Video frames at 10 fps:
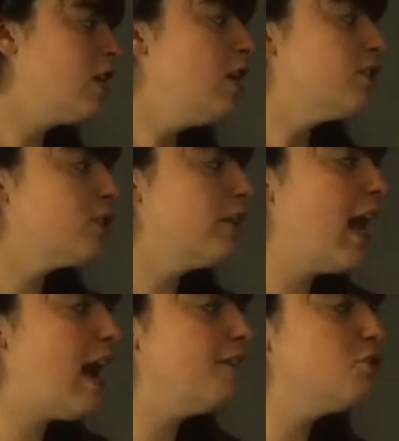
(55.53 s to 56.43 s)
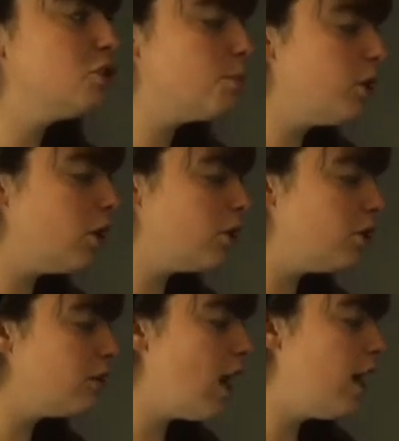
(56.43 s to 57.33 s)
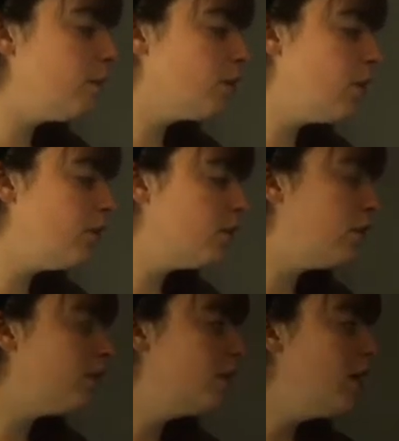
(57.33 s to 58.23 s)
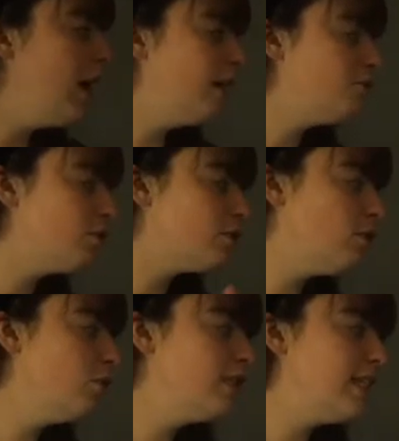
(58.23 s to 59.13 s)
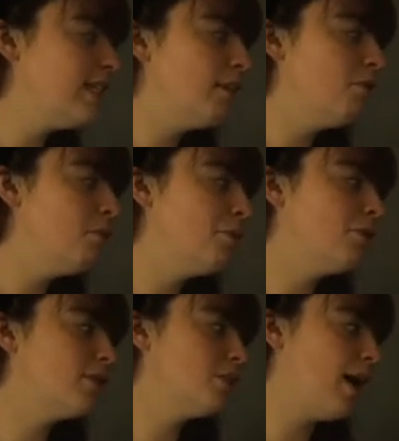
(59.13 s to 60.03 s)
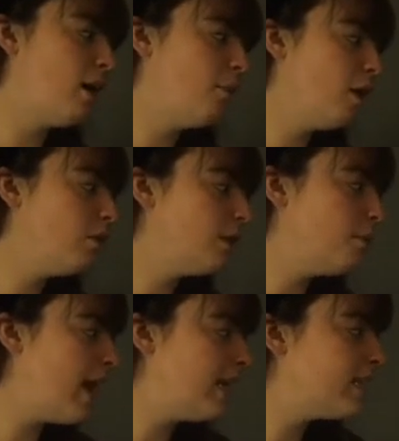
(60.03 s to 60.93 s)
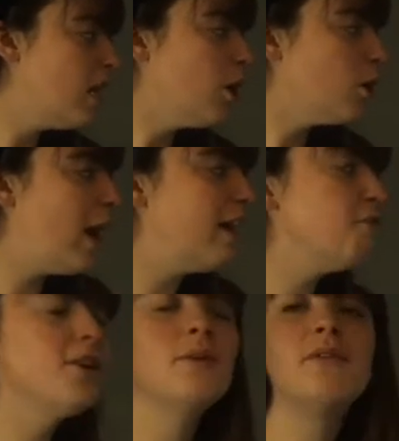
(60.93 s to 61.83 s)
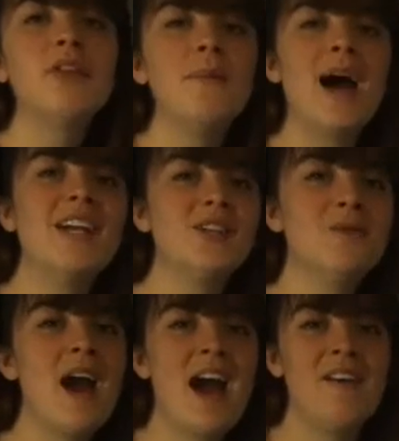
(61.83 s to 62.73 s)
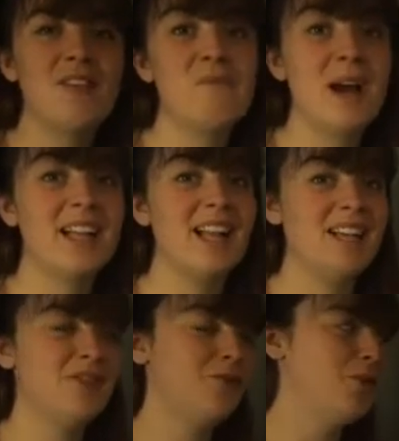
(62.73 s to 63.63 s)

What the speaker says: So yeah, I've just put on Google, I've just all these different books about polar bears. Quite a few of them I do have in my classroom